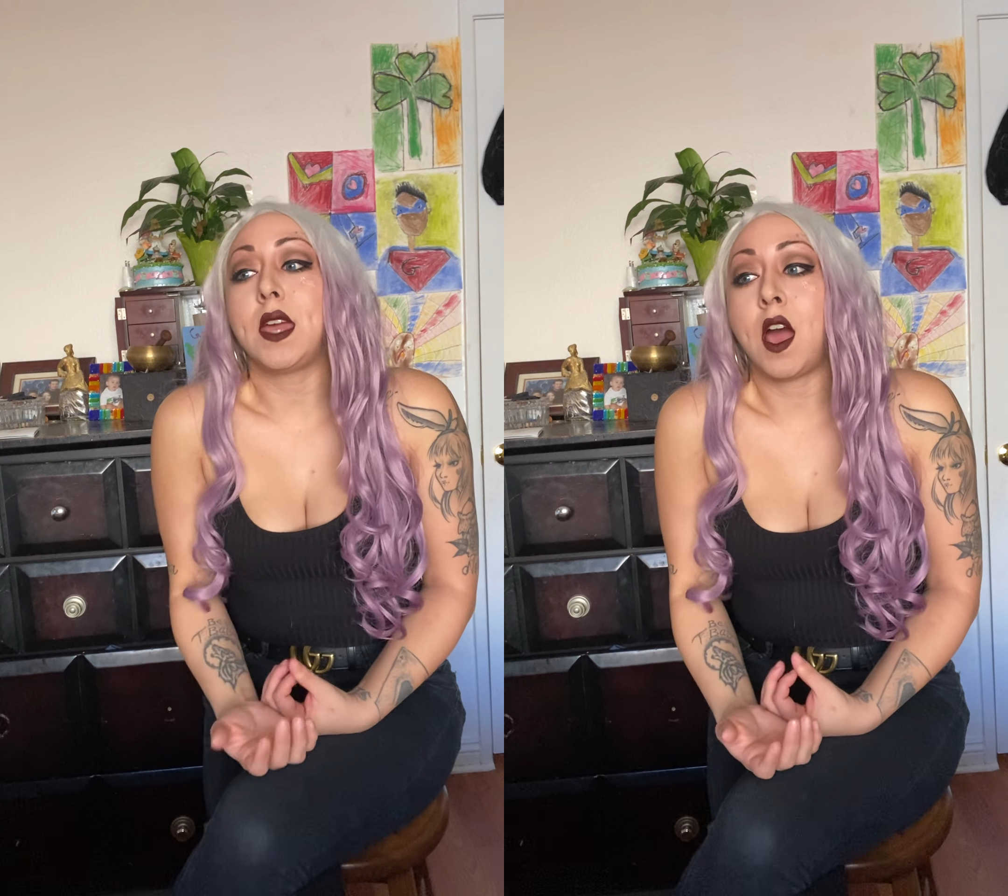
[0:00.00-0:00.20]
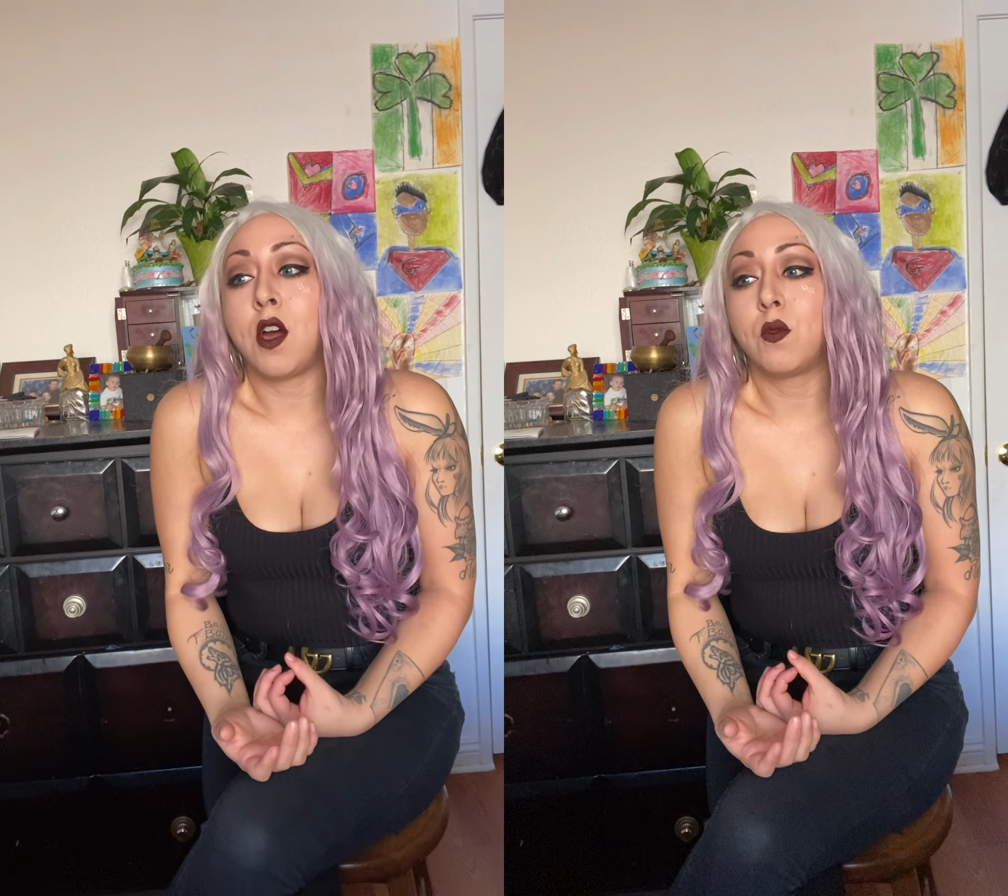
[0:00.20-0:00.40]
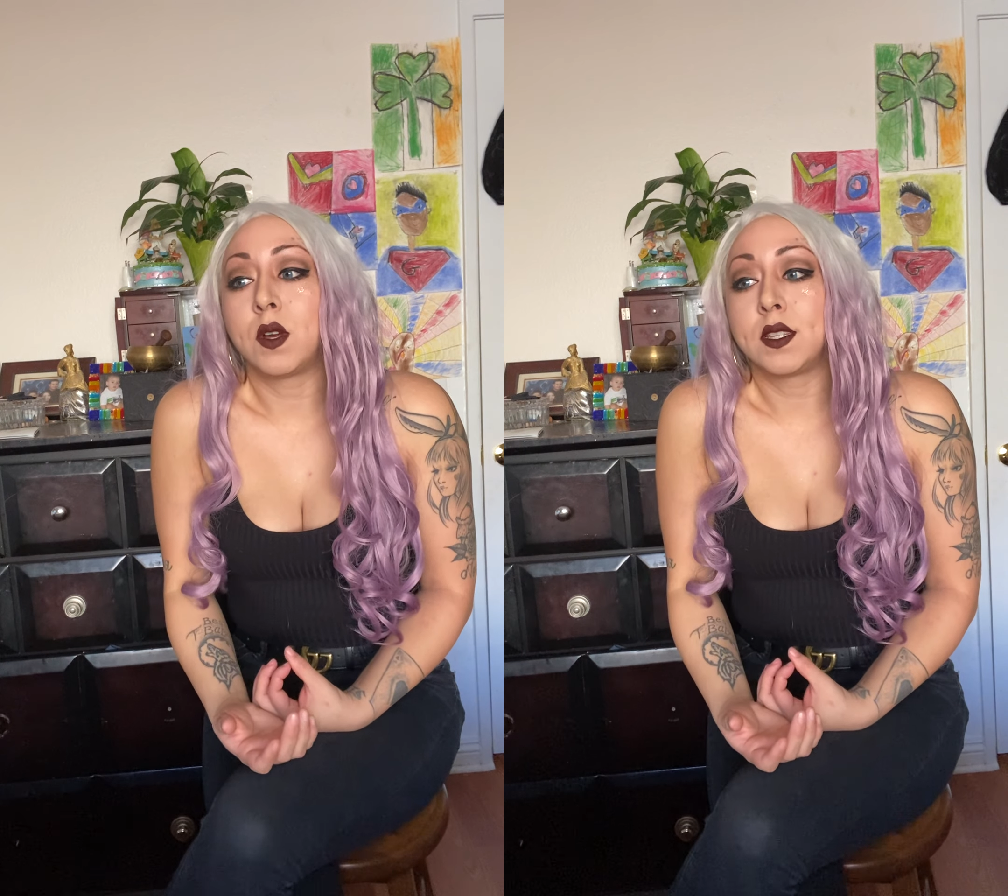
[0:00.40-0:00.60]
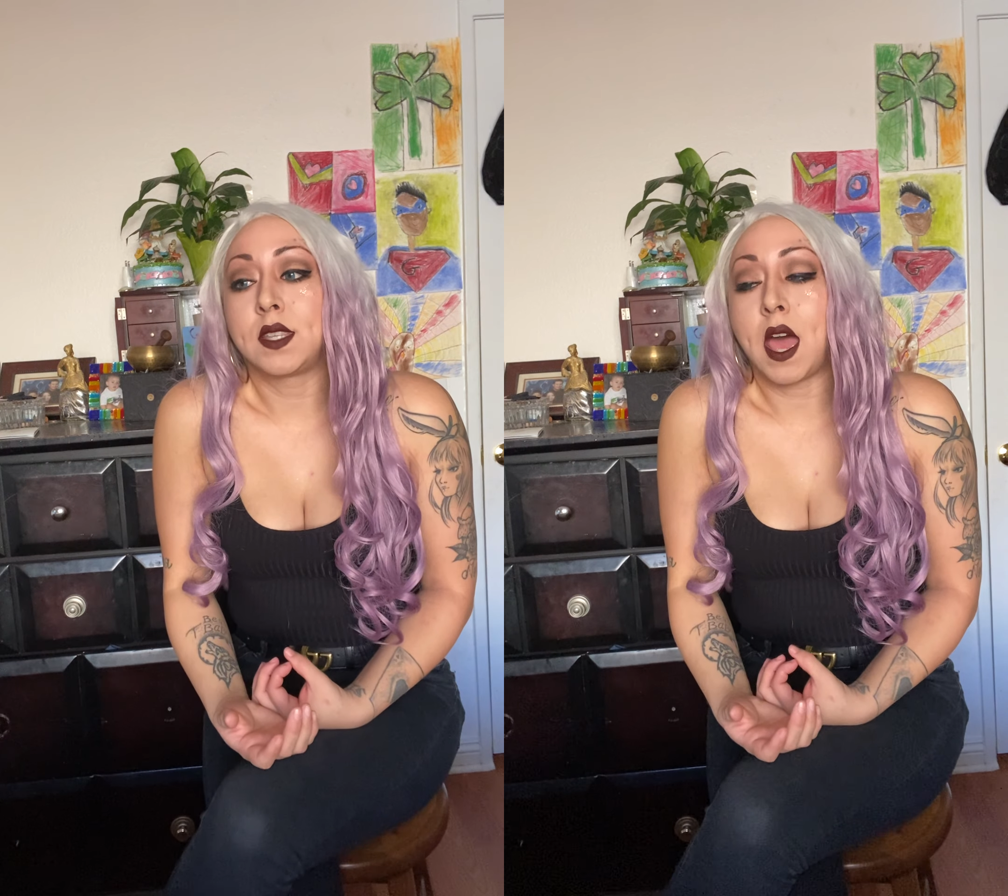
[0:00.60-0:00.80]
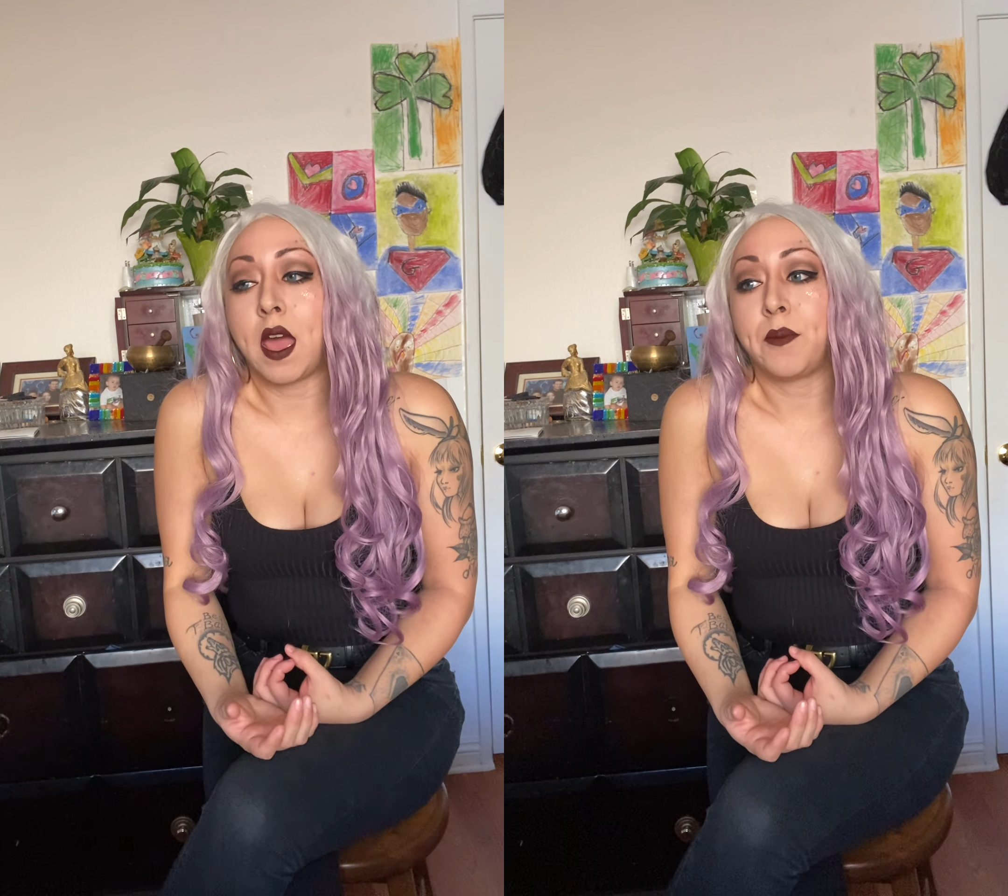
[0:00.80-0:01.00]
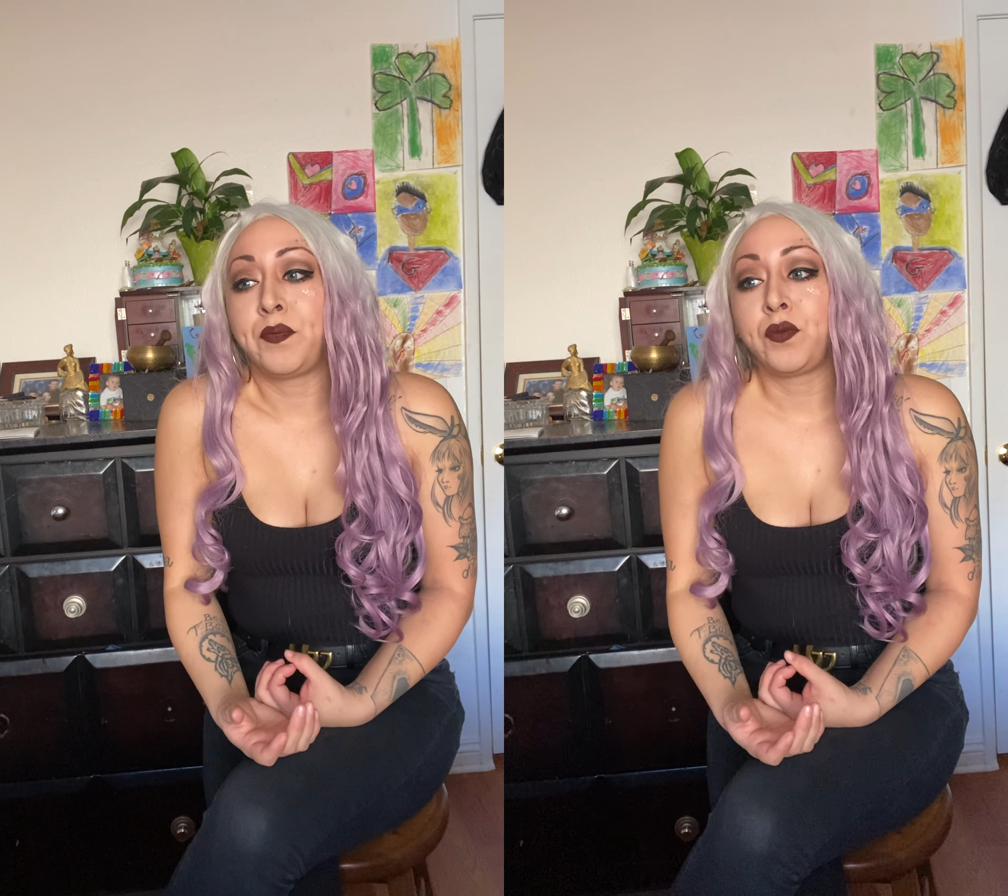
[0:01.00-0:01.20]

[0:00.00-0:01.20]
out was that